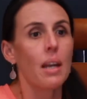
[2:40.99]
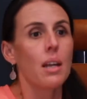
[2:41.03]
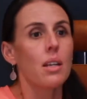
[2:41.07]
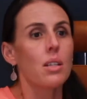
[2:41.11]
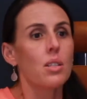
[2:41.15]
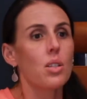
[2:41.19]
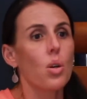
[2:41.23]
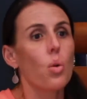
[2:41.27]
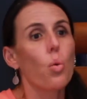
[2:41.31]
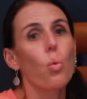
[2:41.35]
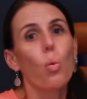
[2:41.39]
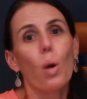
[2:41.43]

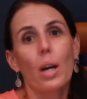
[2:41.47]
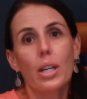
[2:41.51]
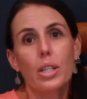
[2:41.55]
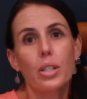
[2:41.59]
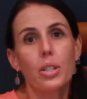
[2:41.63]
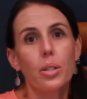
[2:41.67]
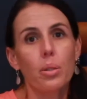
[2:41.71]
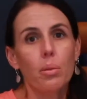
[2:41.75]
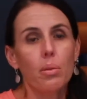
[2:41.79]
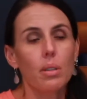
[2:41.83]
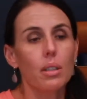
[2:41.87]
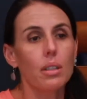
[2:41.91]
So
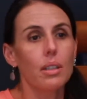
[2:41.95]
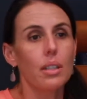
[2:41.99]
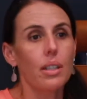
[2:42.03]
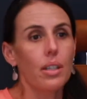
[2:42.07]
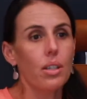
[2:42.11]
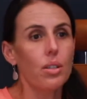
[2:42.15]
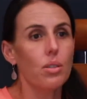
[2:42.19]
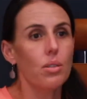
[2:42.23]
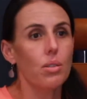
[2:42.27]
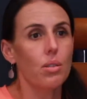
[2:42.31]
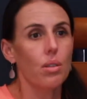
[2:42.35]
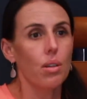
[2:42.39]
what you will
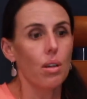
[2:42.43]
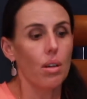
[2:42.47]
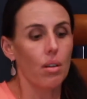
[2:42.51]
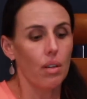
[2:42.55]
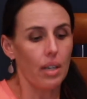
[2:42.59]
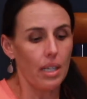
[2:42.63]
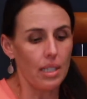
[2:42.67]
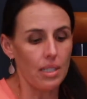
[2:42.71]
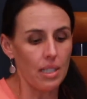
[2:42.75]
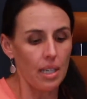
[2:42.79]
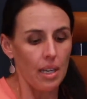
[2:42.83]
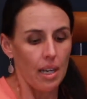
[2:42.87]
need to know
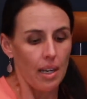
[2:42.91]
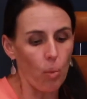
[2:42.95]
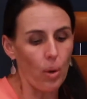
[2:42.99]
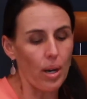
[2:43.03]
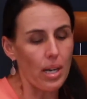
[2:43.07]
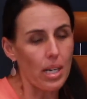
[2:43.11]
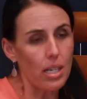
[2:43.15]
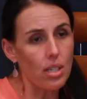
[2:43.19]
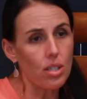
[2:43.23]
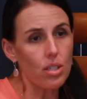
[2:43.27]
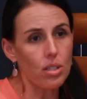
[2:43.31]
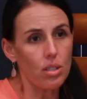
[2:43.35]
is
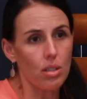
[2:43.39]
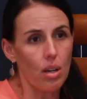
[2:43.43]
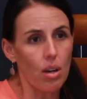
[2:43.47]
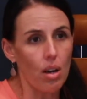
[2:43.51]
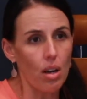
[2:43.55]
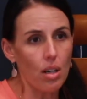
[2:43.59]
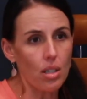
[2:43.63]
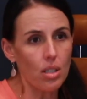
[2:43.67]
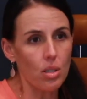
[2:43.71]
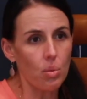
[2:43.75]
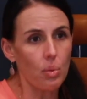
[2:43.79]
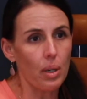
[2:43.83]
when he
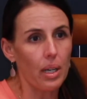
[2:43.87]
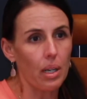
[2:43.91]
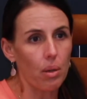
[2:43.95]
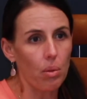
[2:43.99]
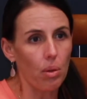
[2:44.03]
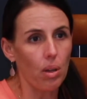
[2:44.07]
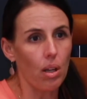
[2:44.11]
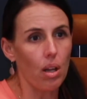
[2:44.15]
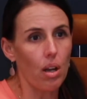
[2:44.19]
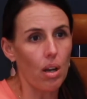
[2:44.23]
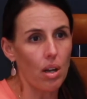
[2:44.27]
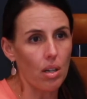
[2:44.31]
starts, what he
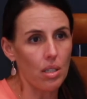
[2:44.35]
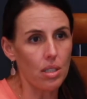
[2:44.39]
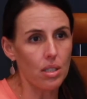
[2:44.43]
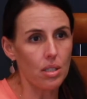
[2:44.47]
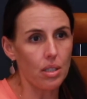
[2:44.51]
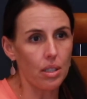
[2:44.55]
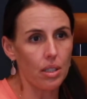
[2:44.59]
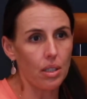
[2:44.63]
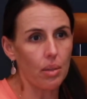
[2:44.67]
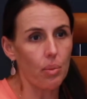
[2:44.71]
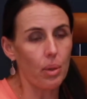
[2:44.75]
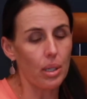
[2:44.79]
will
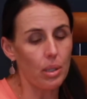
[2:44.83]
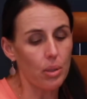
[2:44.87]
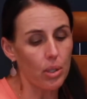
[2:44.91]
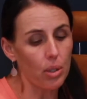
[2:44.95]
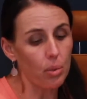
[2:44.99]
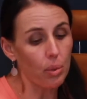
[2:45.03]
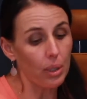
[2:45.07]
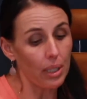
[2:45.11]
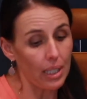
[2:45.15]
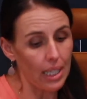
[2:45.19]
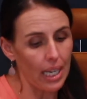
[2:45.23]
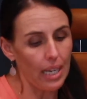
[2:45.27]
ask, what
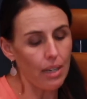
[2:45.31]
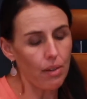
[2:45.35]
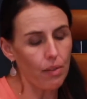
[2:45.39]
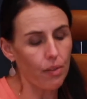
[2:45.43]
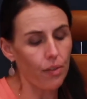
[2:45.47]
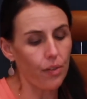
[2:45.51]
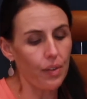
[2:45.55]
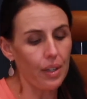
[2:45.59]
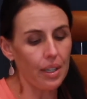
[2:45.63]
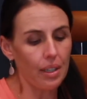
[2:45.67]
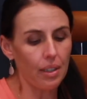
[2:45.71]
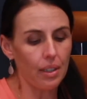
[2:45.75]
you will then
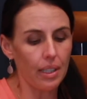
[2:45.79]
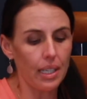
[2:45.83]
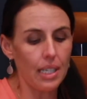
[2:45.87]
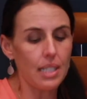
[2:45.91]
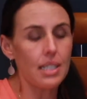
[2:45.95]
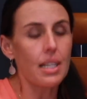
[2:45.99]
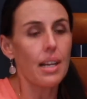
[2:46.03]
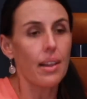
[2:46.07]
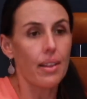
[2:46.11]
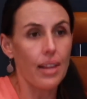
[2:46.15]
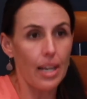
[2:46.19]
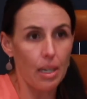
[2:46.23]
feel
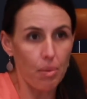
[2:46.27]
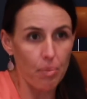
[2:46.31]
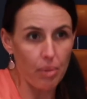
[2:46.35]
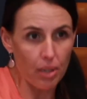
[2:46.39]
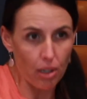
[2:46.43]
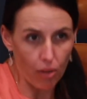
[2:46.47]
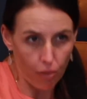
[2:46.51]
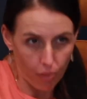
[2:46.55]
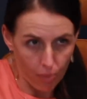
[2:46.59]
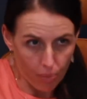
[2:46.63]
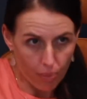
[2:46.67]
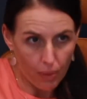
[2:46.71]
is that
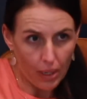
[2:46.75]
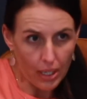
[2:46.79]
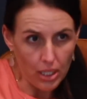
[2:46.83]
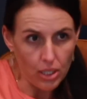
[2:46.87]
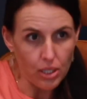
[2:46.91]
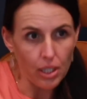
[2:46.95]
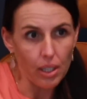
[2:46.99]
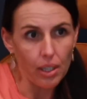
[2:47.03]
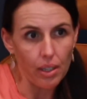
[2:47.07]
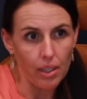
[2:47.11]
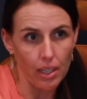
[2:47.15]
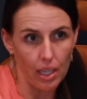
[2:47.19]
bit of
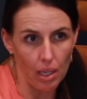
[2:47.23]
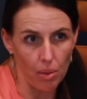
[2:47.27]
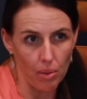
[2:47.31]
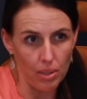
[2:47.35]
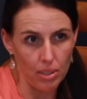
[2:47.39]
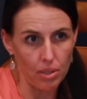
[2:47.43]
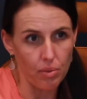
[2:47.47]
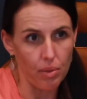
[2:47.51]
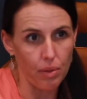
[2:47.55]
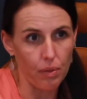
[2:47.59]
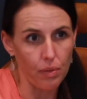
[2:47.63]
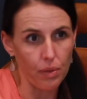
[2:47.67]
pressure that I
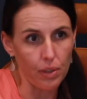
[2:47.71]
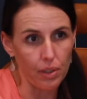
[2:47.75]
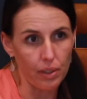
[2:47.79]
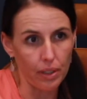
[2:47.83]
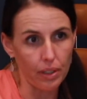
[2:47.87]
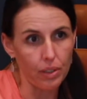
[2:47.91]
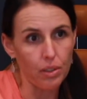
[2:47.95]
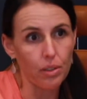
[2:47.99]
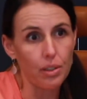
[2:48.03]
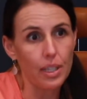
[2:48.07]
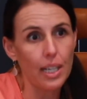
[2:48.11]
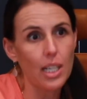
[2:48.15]
was
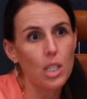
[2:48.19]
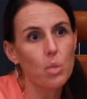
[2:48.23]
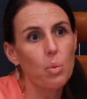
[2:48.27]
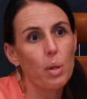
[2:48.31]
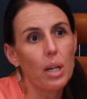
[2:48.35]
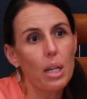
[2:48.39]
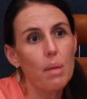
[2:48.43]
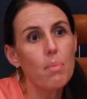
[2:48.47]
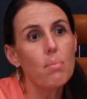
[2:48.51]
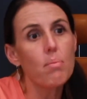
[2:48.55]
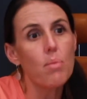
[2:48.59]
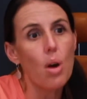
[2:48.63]
referring to. That's
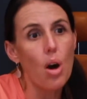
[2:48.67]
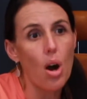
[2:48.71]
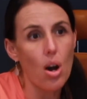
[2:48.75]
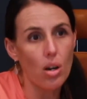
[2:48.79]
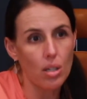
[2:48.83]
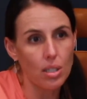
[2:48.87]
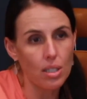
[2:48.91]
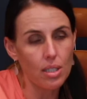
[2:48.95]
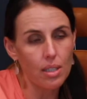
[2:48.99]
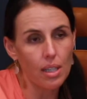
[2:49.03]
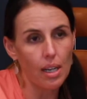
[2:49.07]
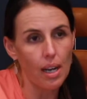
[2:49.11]
when he
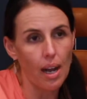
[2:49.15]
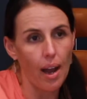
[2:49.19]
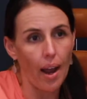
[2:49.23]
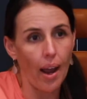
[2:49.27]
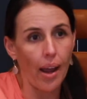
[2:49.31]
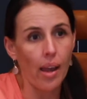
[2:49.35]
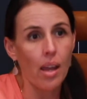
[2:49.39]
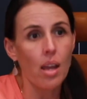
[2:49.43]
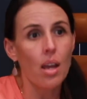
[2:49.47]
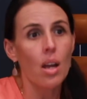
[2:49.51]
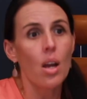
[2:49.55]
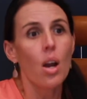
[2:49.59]
marks the
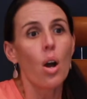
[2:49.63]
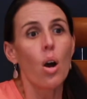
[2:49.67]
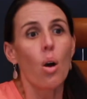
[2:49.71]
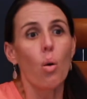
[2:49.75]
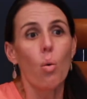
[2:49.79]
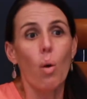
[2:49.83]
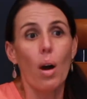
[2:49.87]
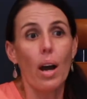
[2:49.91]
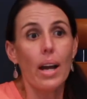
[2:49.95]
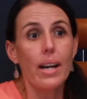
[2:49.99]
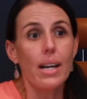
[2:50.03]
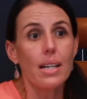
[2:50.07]
eye.
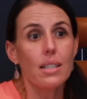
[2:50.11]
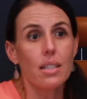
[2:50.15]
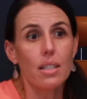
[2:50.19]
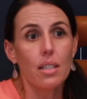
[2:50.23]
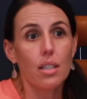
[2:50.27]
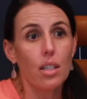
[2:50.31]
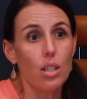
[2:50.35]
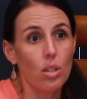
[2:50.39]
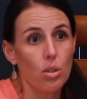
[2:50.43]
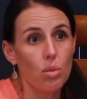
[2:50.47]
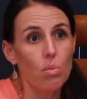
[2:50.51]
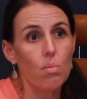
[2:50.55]
Why does he
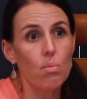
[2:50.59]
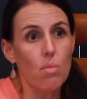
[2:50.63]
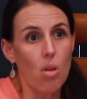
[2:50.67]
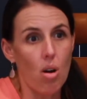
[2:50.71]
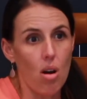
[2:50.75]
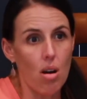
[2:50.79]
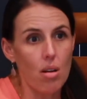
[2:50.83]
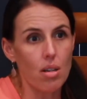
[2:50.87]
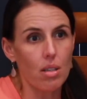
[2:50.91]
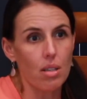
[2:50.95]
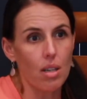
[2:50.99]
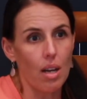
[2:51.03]
need to
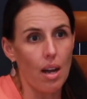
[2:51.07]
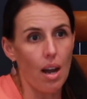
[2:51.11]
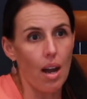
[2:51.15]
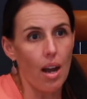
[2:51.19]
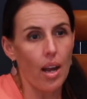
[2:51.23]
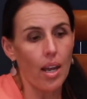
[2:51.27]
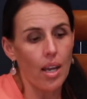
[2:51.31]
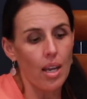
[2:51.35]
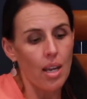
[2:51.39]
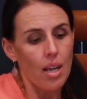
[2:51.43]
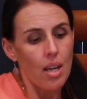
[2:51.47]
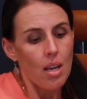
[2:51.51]
mark the
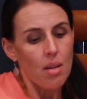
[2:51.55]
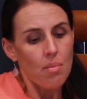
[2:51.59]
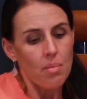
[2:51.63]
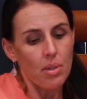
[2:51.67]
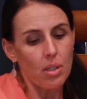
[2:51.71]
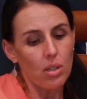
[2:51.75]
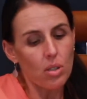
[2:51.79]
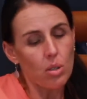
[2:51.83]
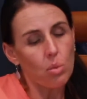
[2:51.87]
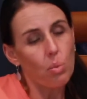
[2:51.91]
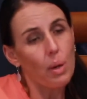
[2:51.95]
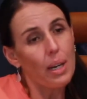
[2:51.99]
eye?
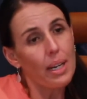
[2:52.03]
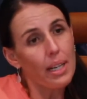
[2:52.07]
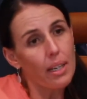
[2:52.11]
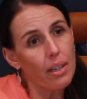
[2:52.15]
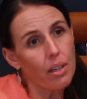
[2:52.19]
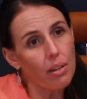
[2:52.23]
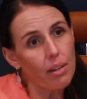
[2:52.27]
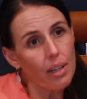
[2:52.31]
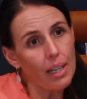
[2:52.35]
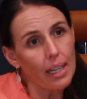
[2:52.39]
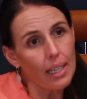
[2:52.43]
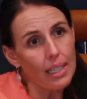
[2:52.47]
Because when he
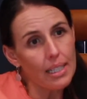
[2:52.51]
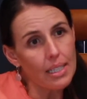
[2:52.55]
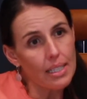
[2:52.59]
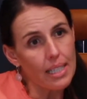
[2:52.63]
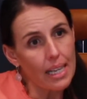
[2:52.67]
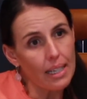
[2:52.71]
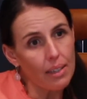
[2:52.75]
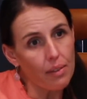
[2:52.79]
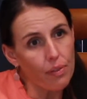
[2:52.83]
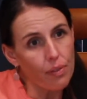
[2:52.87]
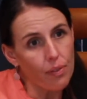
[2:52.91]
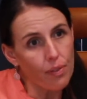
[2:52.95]
creates
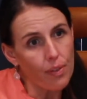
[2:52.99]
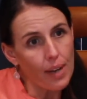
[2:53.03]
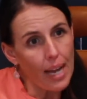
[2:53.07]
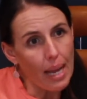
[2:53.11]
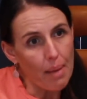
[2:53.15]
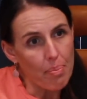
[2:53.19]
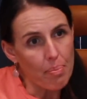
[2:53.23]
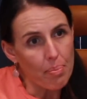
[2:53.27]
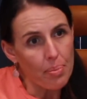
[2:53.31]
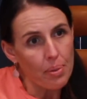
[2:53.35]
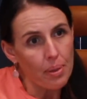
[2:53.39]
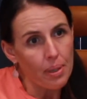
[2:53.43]
that
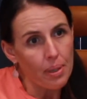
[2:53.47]
flap,